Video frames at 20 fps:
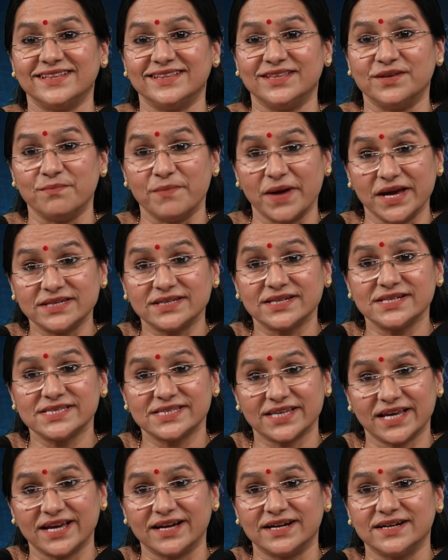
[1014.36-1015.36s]
The
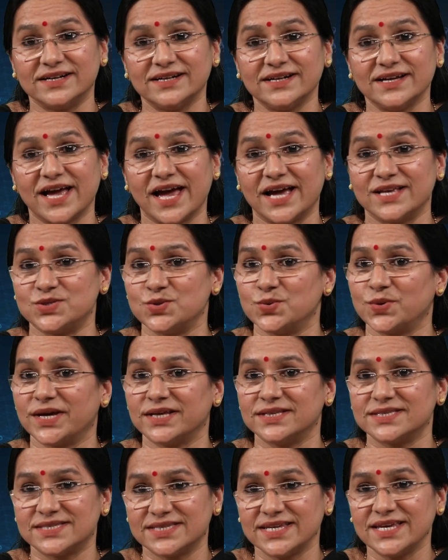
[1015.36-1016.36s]
metals here, as you
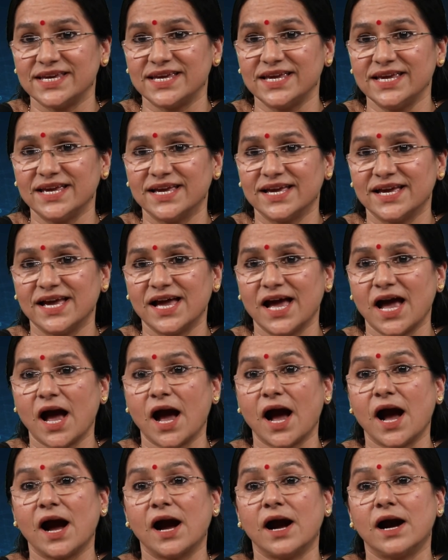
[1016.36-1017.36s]
can see,
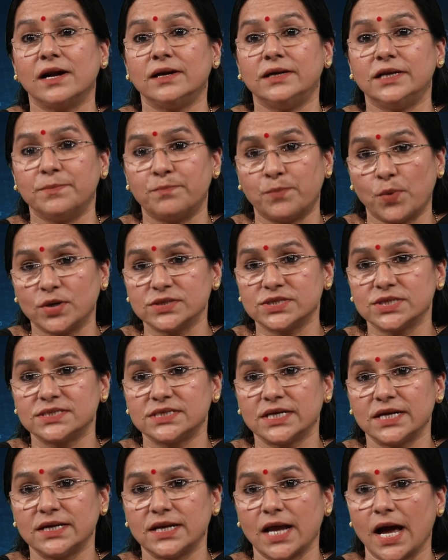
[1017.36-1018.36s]
are
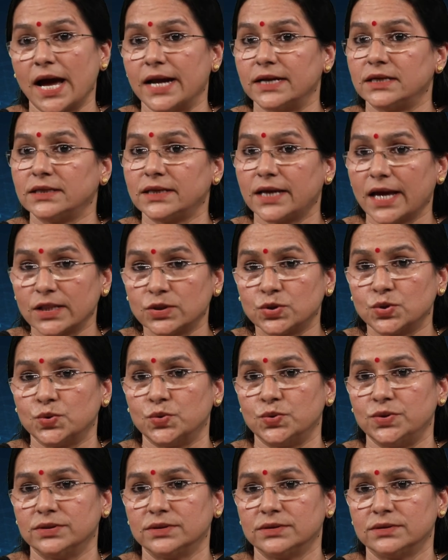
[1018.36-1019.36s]
deposited at
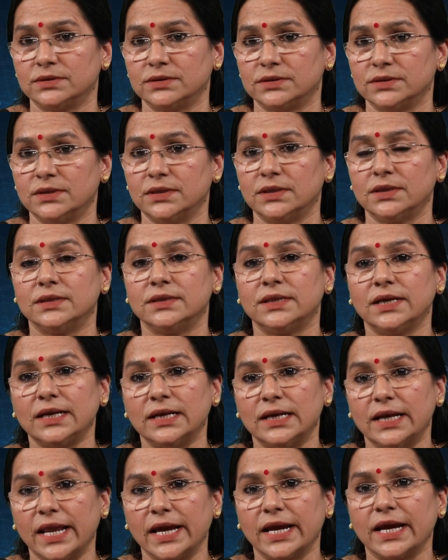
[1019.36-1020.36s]
cathode, the
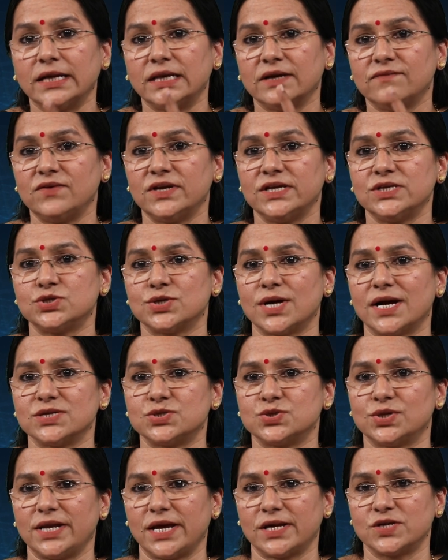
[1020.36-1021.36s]
negatively
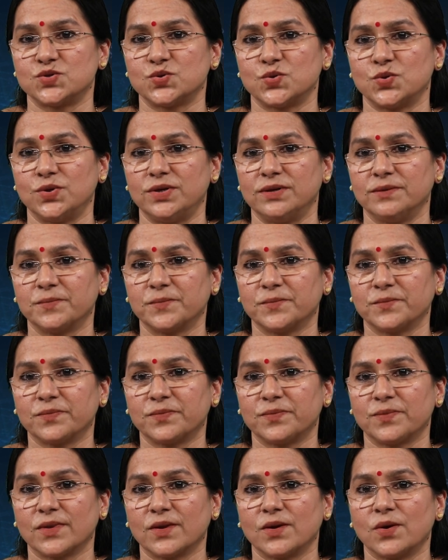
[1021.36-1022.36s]
charged electrode.
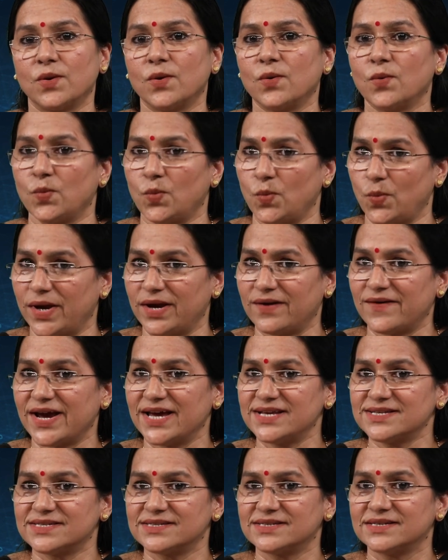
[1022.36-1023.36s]

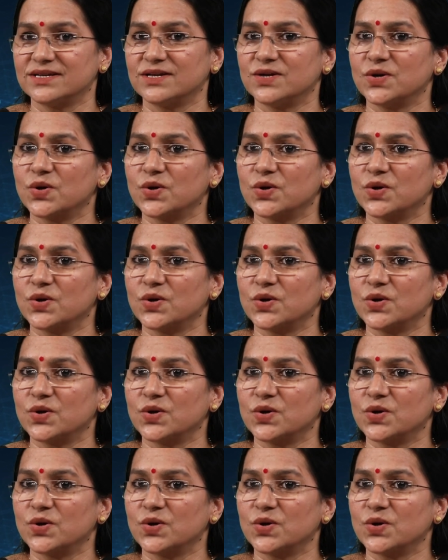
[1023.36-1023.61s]
Whereas,